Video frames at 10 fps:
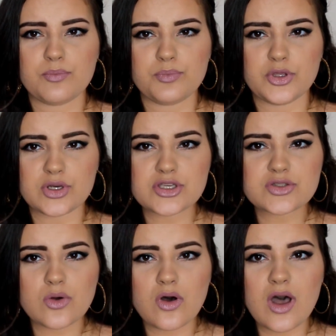beauty
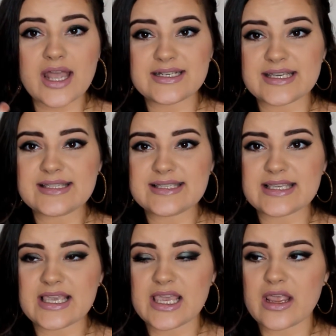school, I did
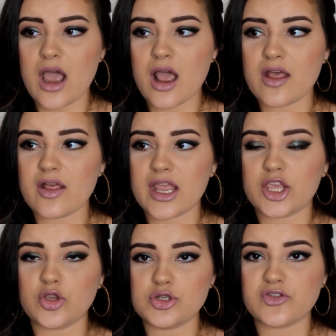see a
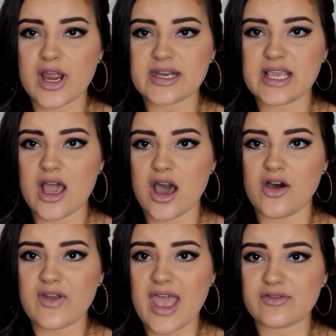huge variety
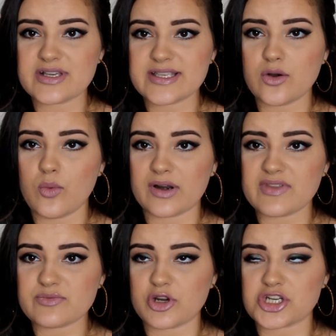of every single one of
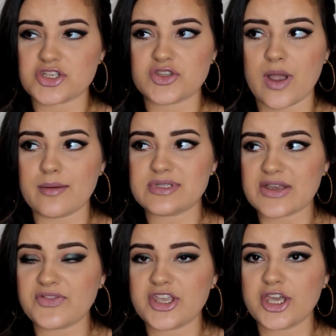these brushes, so I'm
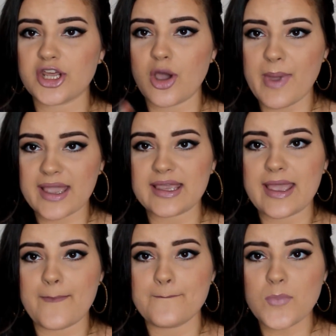definitely gonna go back and
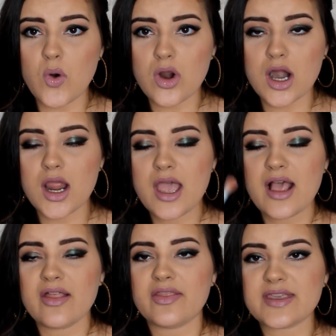get more.
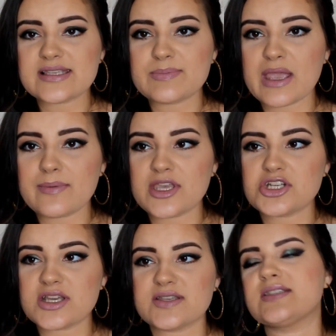This baby
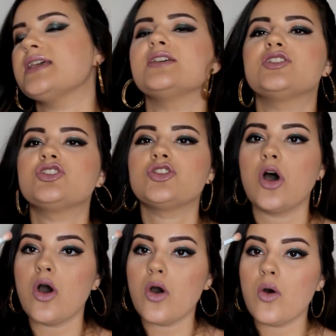just is
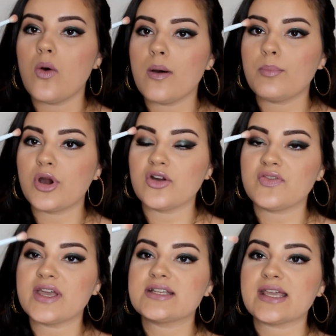so
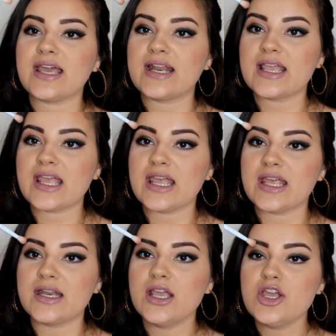perfect at getting in